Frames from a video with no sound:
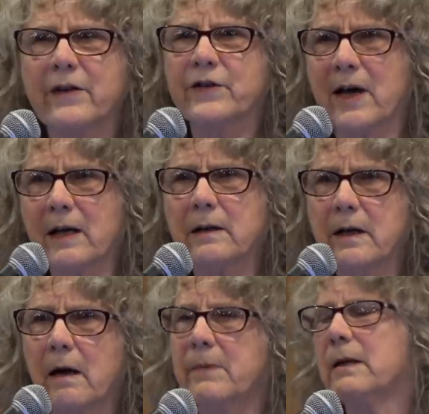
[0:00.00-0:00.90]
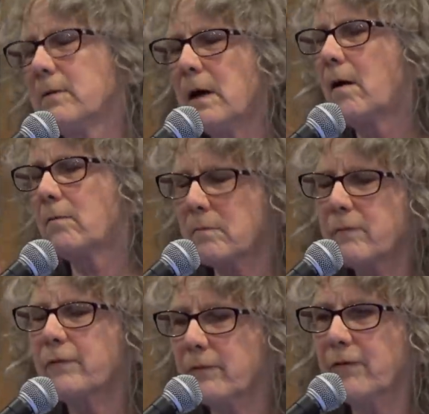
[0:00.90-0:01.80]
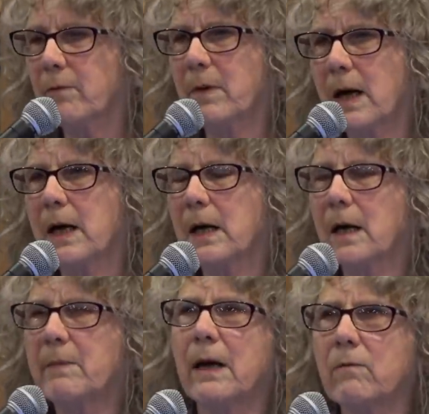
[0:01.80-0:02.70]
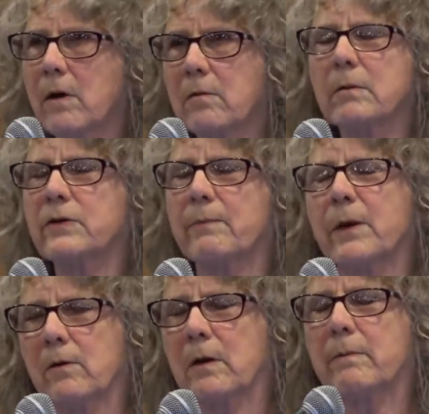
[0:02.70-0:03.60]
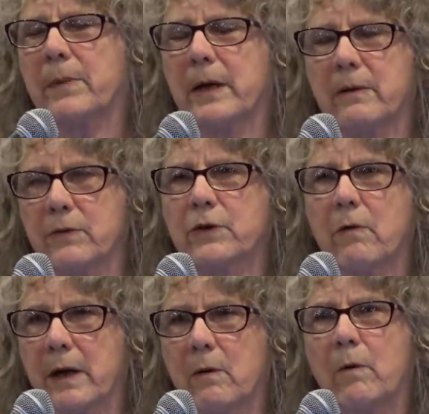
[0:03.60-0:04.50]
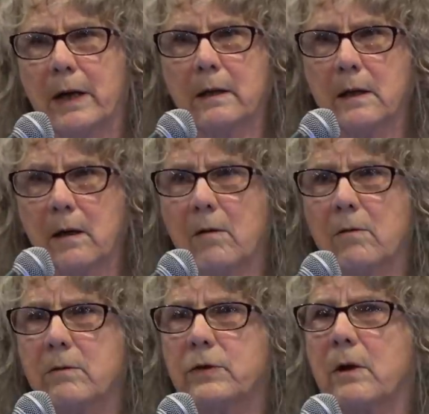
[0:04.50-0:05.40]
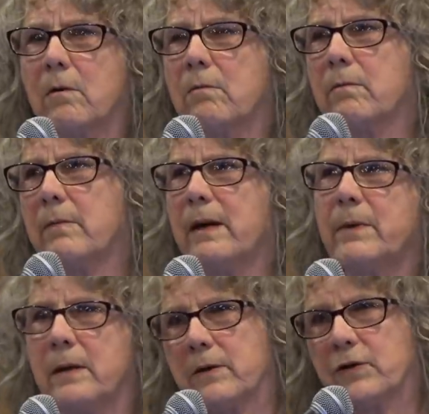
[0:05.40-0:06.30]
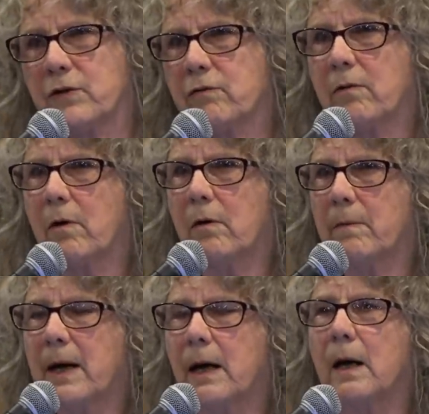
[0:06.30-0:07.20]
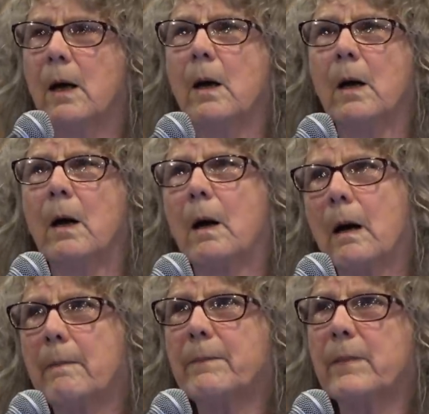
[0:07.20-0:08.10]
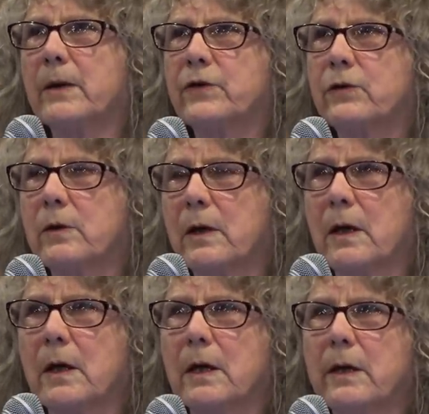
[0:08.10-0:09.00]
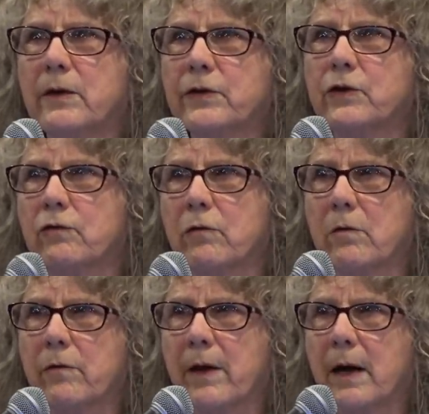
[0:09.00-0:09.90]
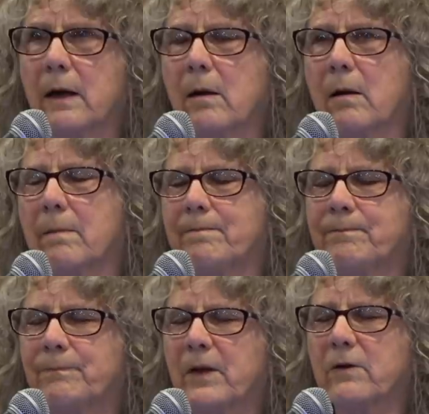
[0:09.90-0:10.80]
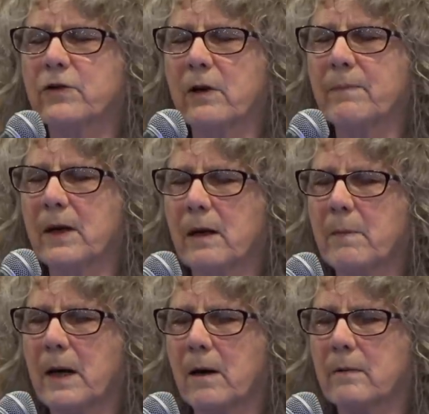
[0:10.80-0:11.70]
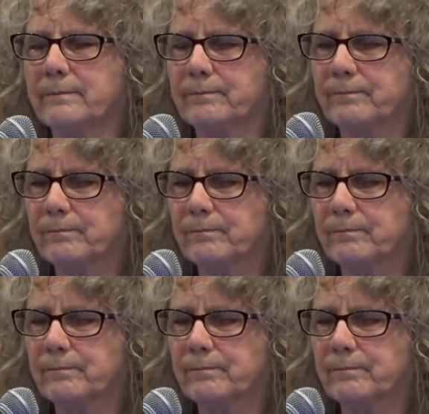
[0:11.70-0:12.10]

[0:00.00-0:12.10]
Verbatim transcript: exactly, I mean, you know, from my, I mean, I wrote something on it, but it was quite a while ago, so maybe this is through the hole in my hat. Um, it's, it is true that um, there's something about